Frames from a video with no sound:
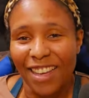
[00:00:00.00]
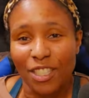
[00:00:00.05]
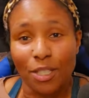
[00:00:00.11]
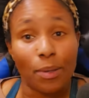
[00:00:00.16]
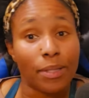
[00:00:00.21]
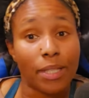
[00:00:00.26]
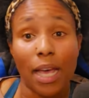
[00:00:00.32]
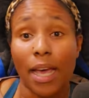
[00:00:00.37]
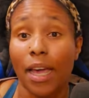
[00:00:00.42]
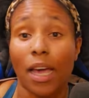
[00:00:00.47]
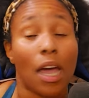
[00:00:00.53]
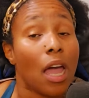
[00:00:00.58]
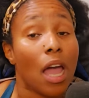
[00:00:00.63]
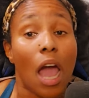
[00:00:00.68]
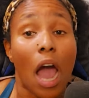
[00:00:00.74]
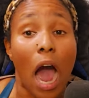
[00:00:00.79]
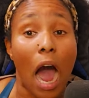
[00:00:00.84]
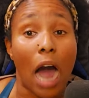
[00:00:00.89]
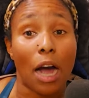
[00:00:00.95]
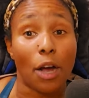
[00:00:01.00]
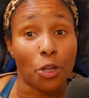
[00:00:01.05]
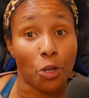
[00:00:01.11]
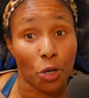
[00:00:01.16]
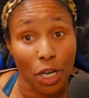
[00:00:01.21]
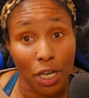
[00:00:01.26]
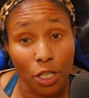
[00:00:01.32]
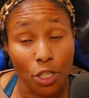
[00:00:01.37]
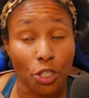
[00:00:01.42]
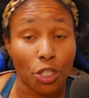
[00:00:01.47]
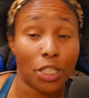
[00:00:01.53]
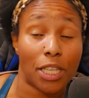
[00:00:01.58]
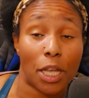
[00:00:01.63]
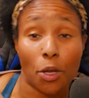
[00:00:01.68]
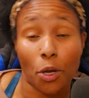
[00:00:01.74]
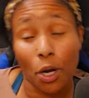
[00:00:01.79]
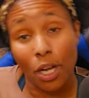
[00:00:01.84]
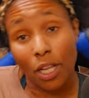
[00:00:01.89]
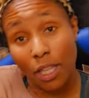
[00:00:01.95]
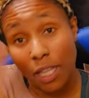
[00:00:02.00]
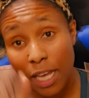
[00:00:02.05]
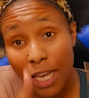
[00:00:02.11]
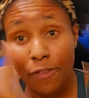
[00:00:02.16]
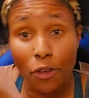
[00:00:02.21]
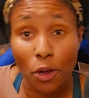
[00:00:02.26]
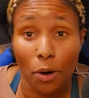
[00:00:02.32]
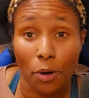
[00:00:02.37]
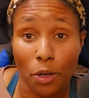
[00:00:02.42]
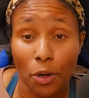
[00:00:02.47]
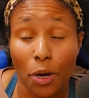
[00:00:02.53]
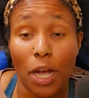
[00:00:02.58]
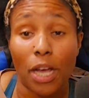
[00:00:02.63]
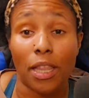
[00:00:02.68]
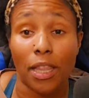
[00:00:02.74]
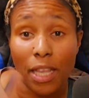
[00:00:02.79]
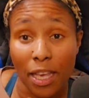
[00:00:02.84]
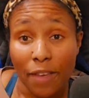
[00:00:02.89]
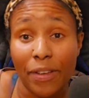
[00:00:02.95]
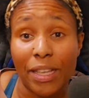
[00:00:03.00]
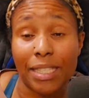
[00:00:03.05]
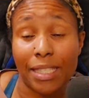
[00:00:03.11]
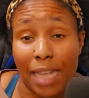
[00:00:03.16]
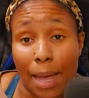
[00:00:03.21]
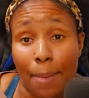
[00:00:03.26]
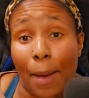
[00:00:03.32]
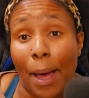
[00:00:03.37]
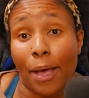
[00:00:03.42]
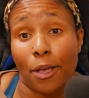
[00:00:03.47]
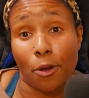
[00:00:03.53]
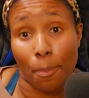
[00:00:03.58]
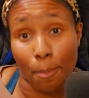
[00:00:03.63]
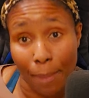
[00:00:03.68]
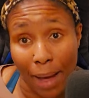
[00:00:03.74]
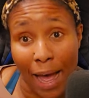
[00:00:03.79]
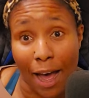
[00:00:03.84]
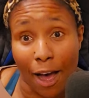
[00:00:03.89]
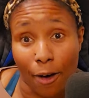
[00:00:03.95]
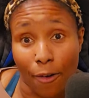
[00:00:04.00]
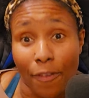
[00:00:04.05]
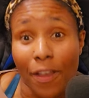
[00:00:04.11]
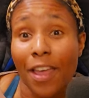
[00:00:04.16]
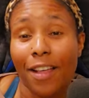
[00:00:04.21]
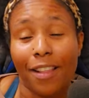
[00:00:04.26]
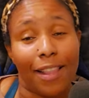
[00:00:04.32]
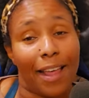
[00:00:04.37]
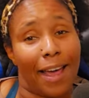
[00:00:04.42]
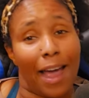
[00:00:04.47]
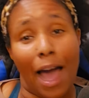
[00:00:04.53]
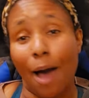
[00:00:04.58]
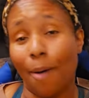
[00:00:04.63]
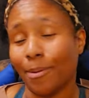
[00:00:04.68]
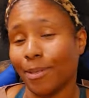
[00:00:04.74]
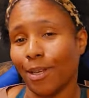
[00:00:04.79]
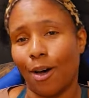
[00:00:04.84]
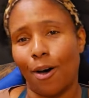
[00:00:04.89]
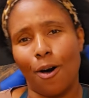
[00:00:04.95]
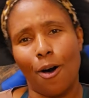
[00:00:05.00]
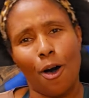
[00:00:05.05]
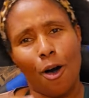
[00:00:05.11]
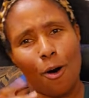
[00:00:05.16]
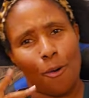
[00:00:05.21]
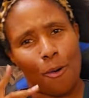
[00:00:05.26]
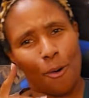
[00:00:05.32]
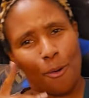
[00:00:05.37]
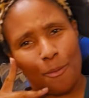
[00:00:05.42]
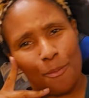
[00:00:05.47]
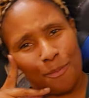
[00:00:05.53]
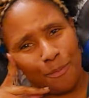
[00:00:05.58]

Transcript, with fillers: she was like, "You're gonna," she's like, "You're gonna leave your, you're gonna leave his name out your mouth." Like I was, oh,